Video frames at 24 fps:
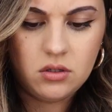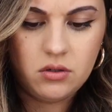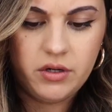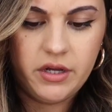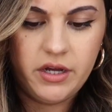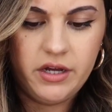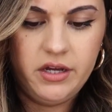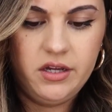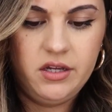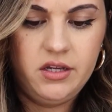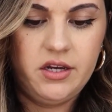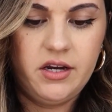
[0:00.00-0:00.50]

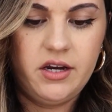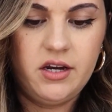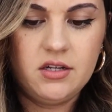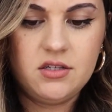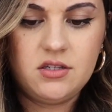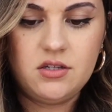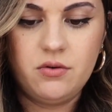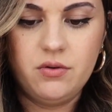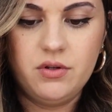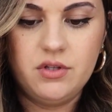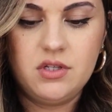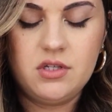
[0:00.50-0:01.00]
Okay, yeah,
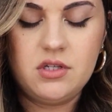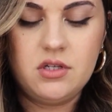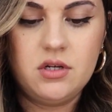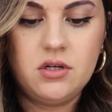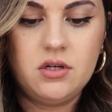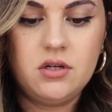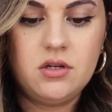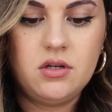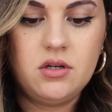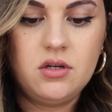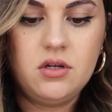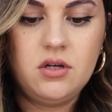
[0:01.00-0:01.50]
so it's
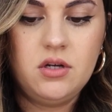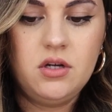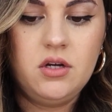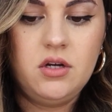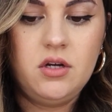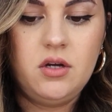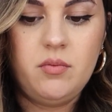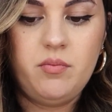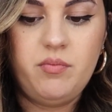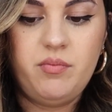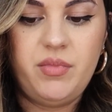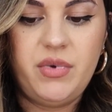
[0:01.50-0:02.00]

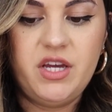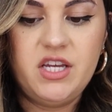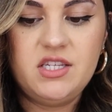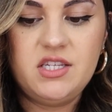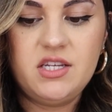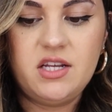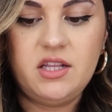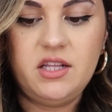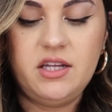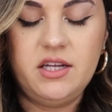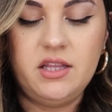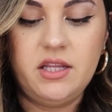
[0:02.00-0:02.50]

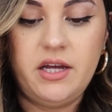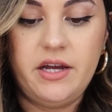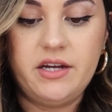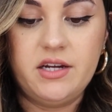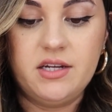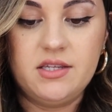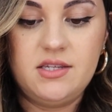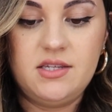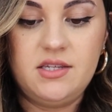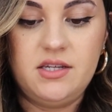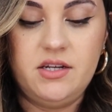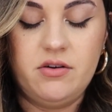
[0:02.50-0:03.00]
basically like
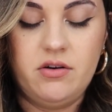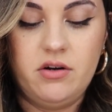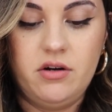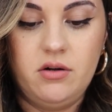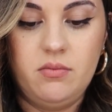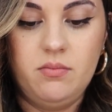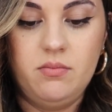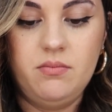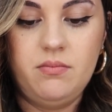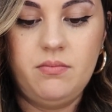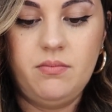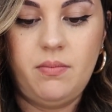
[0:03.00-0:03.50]
a
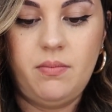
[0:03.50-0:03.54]
serum.